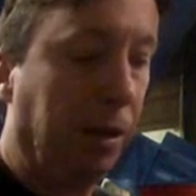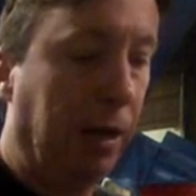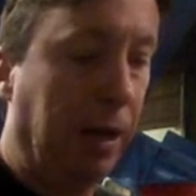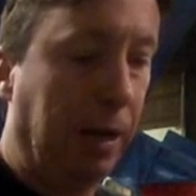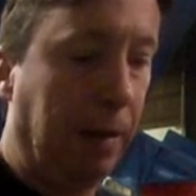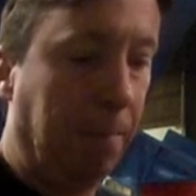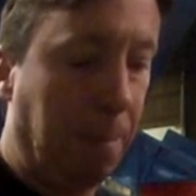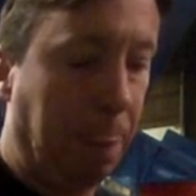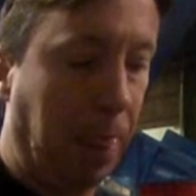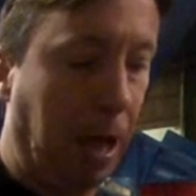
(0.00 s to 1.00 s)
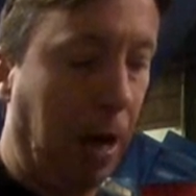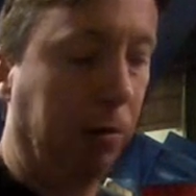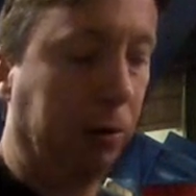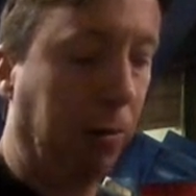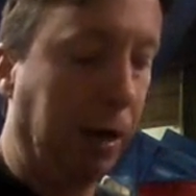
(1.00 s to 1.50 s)
I
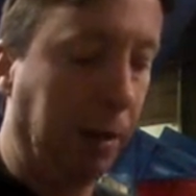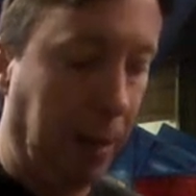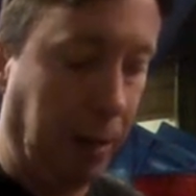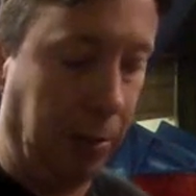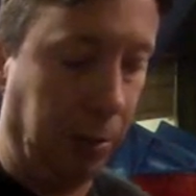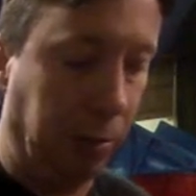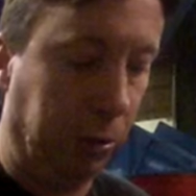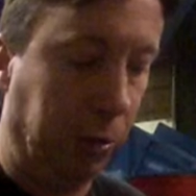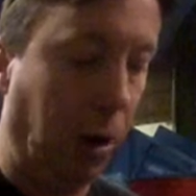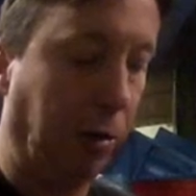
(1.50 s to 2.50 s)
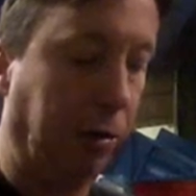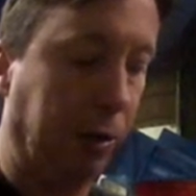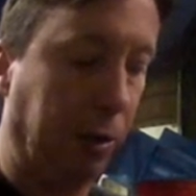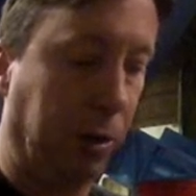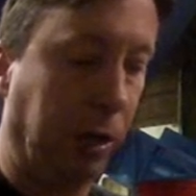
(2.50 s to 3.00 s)
also recommend that you start the
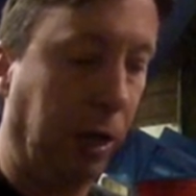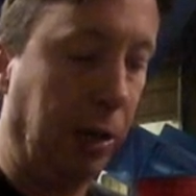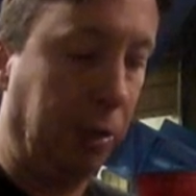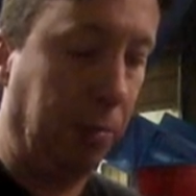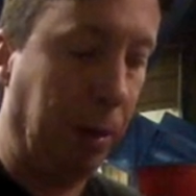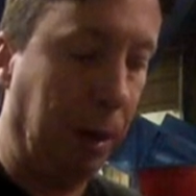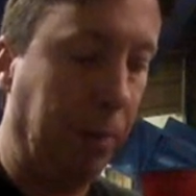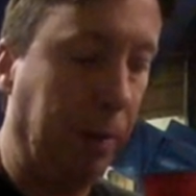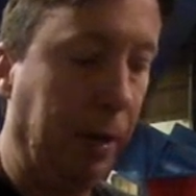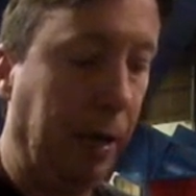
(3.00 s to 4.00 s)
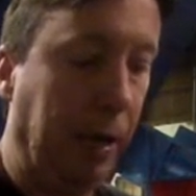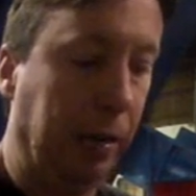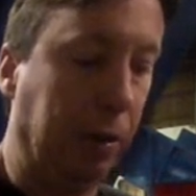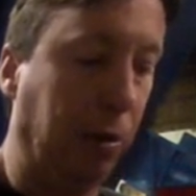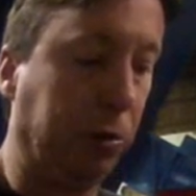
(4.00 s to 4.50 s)
circulation pump.
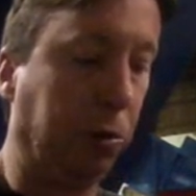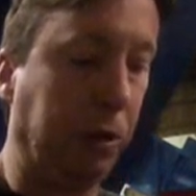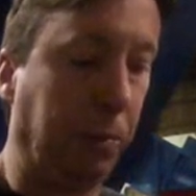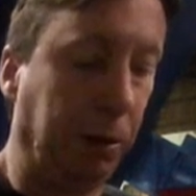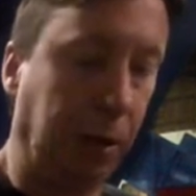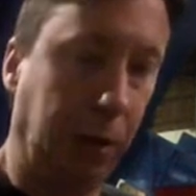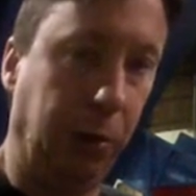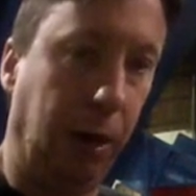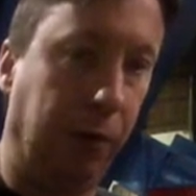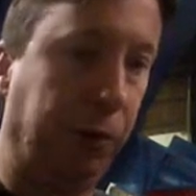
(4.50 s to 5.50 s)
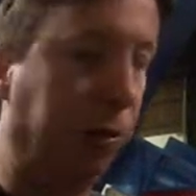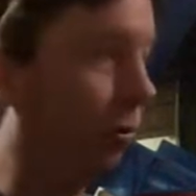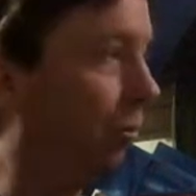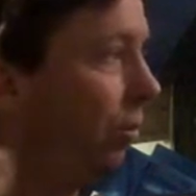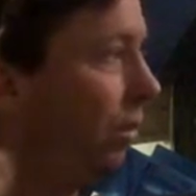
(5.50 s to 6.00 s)
It's also something that you have
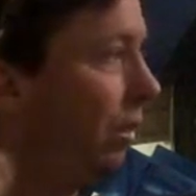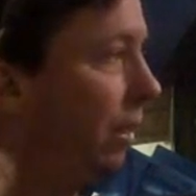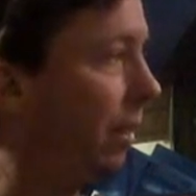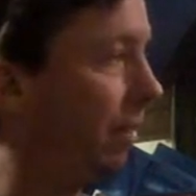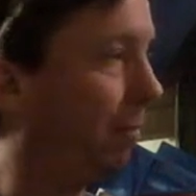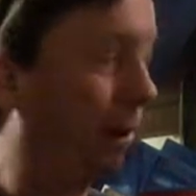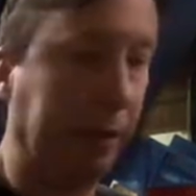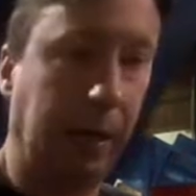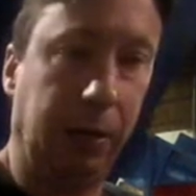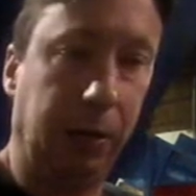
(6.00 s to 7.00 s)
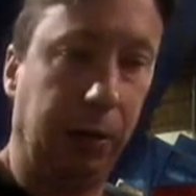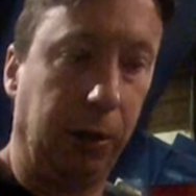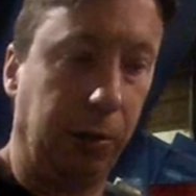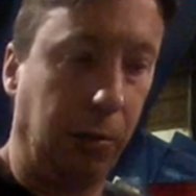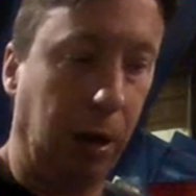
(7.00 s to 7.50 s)
to pay attention to
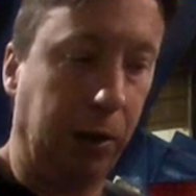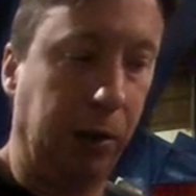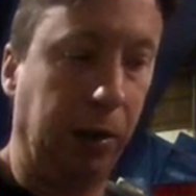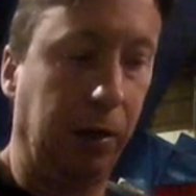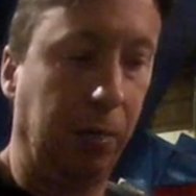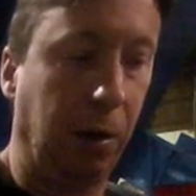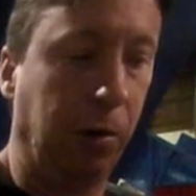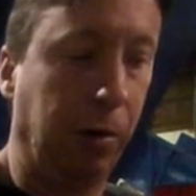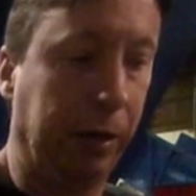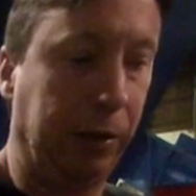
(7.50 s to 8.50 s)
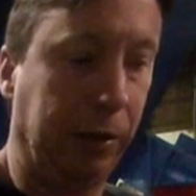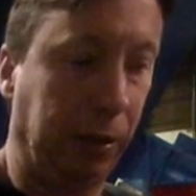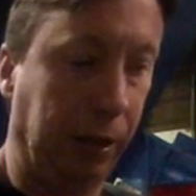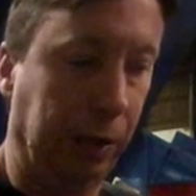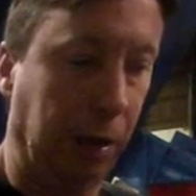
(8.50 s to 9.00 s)
the direction of the motor.
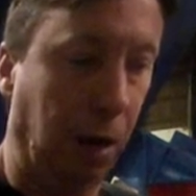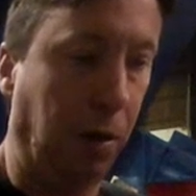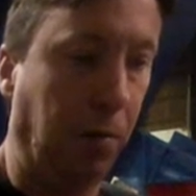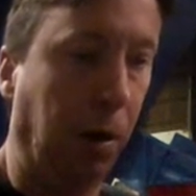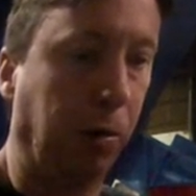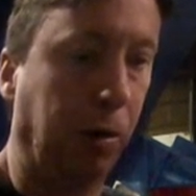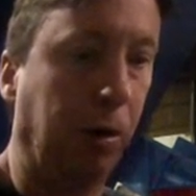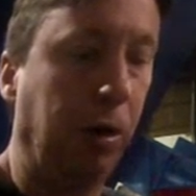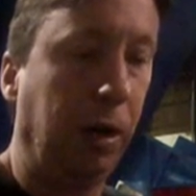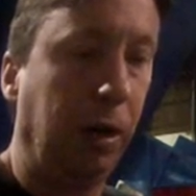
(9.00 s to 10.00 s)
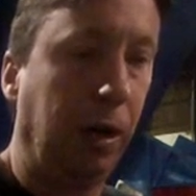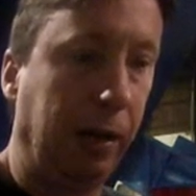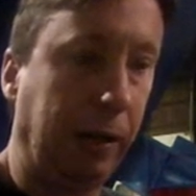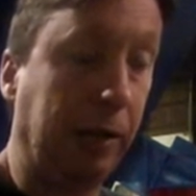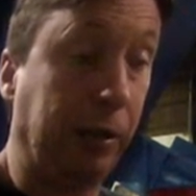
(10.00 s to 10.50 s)
It's on the motor.
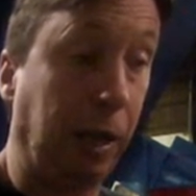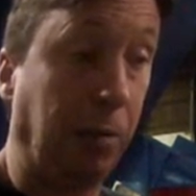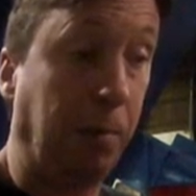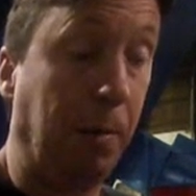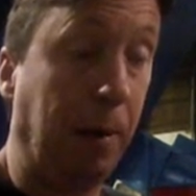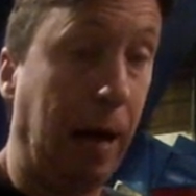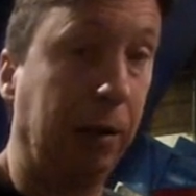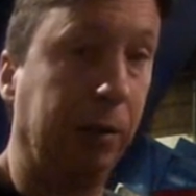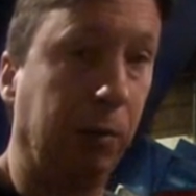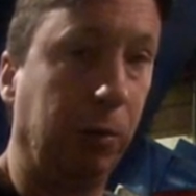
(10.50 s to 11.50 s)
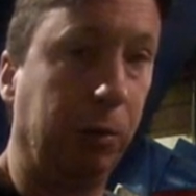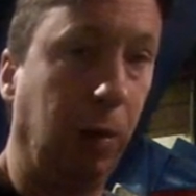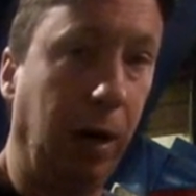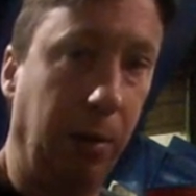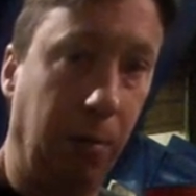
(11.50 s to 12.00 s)
It's actually on the pump housing, which
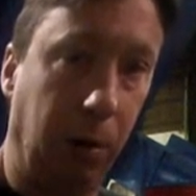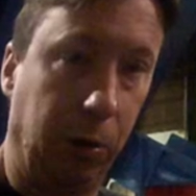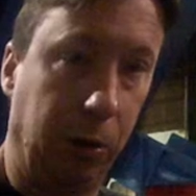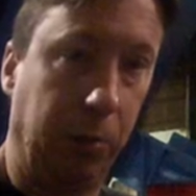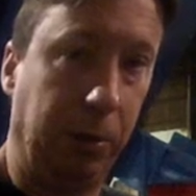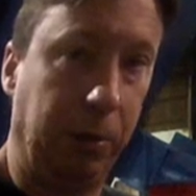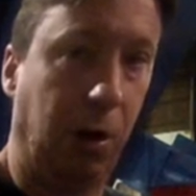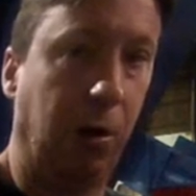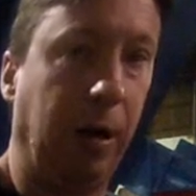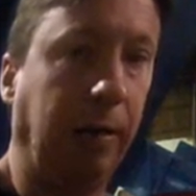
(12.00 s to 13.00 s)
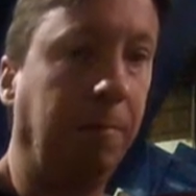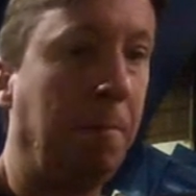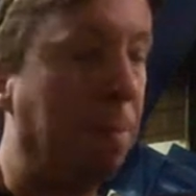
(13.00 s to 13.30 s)
way the motor should be turning,